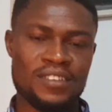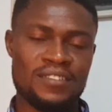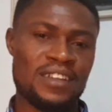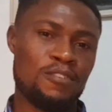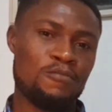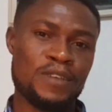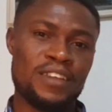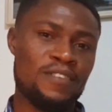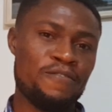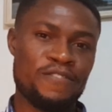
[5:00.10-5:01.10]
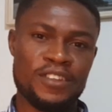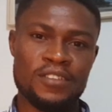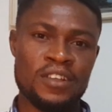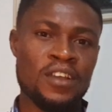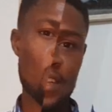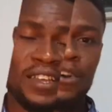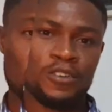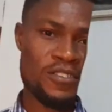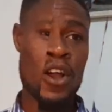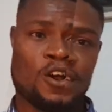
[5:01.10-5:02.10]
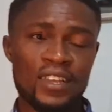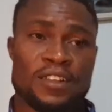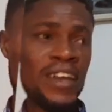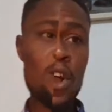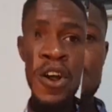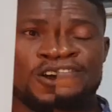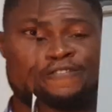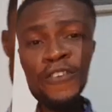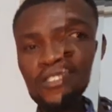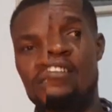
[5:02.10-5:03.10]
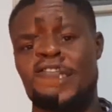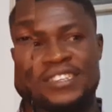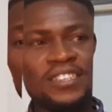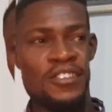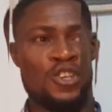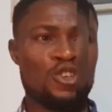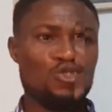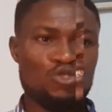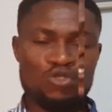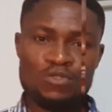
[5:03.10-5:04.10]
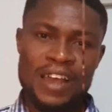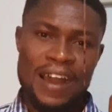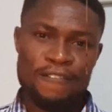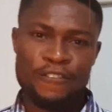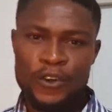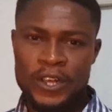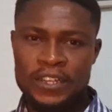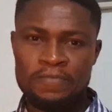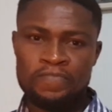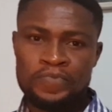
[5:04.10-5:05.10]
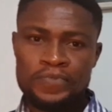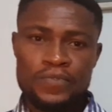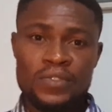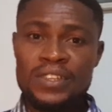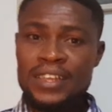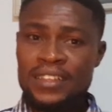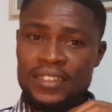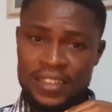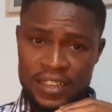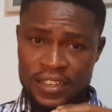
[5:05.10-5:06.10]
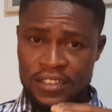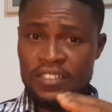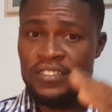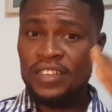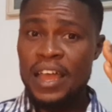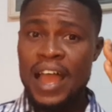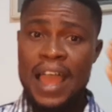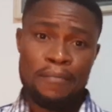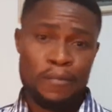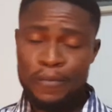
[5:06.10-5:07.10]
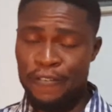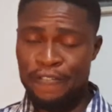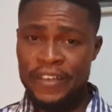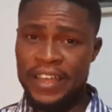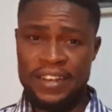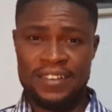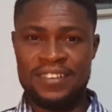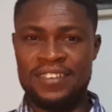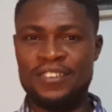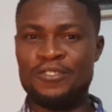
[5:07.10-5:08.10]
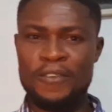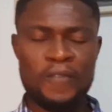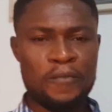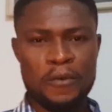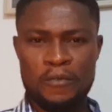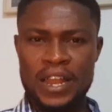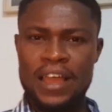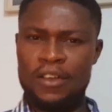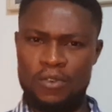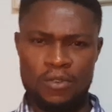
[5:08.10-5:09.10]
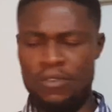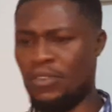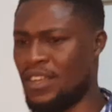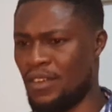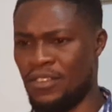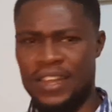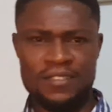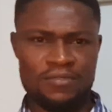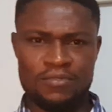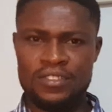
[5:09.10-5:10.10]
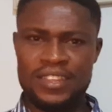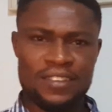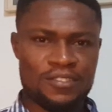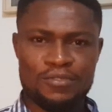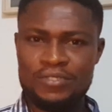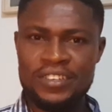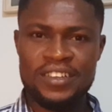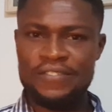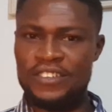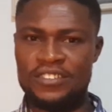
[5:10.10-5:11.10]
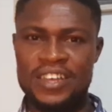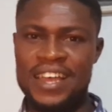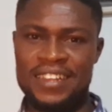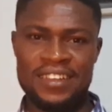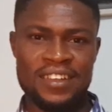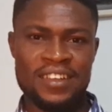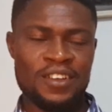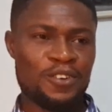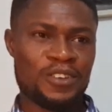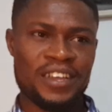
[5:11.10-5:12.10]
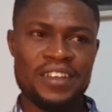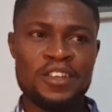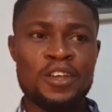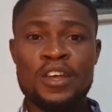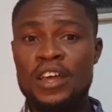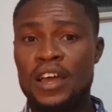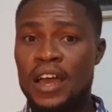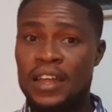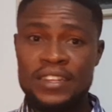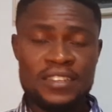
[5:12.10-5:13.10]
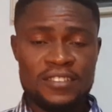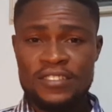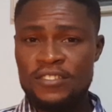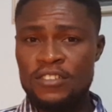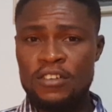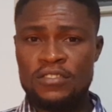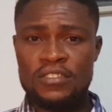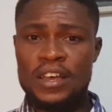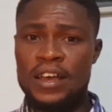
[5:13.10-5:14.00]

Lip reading: things that will make him feel hot again. All right, the thing you should avoid is ibuprofen. Some people will be like, oh, okay, well, then what else do we give the child? Okay, this is not